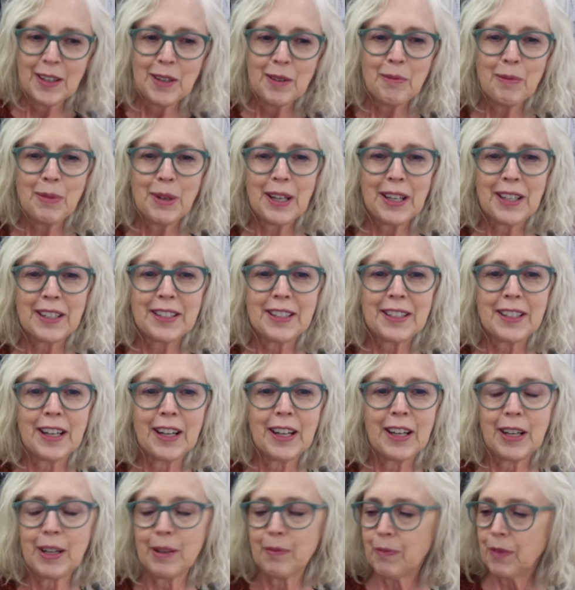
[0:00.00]
But
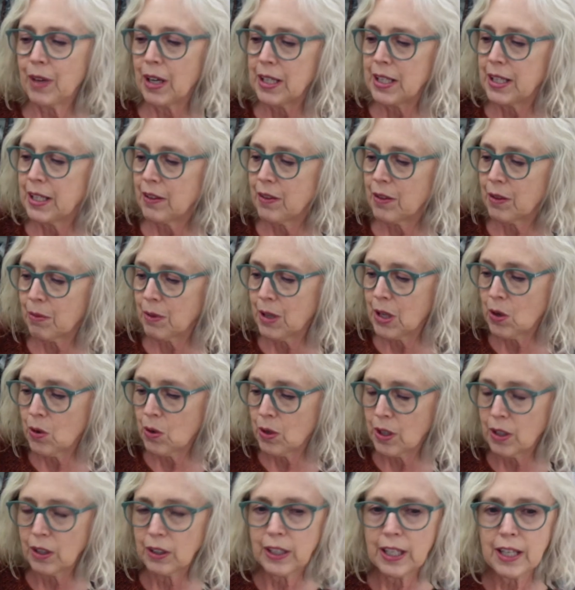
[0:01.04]
I did
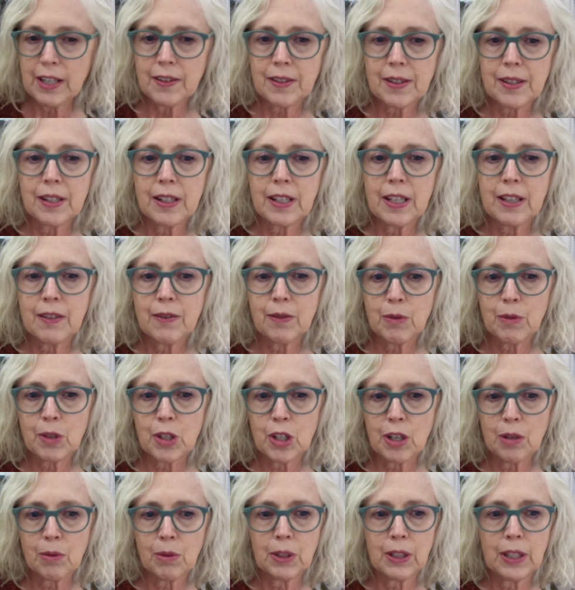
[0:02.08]
3/4 length sleeves, which I
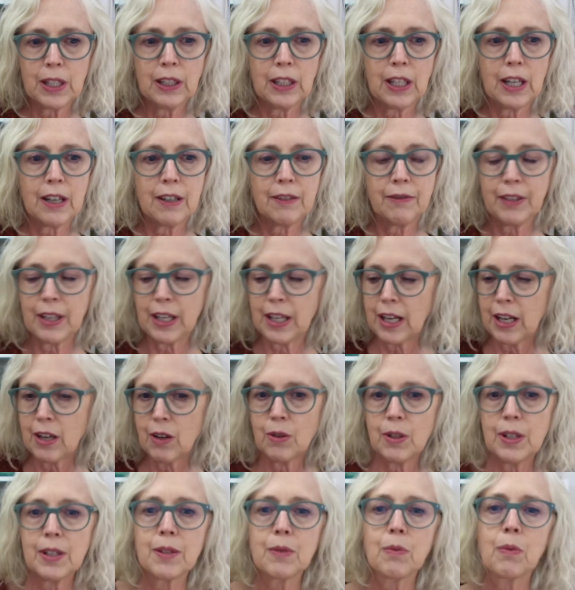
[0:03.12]
really love, and I
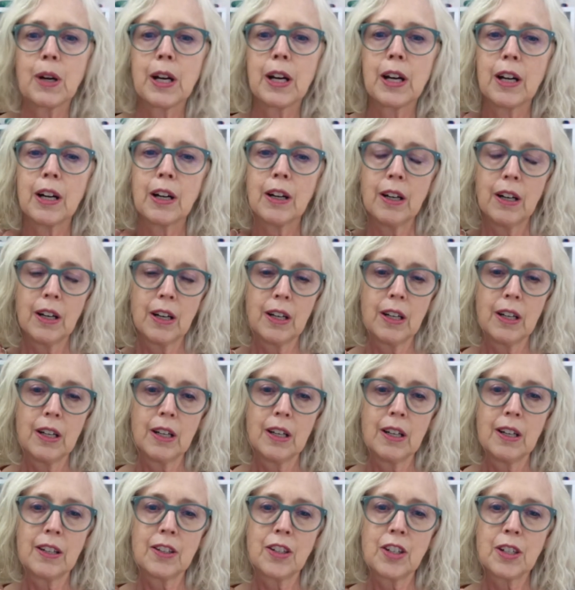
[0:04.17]
always wear,
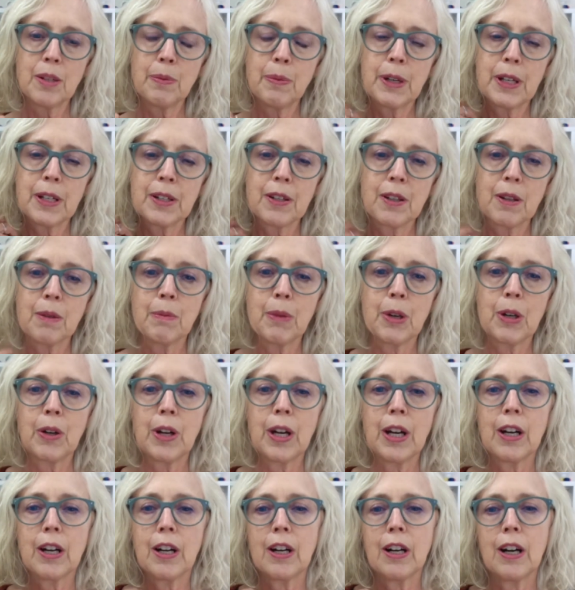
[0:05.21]
just because of the
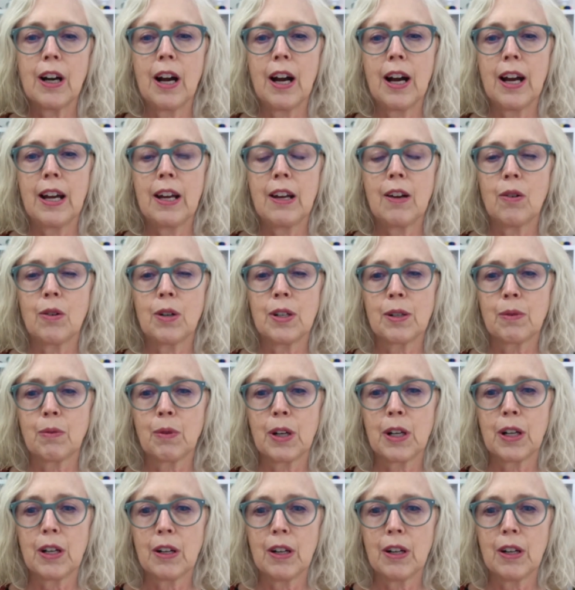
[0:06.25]
mohair, I always wear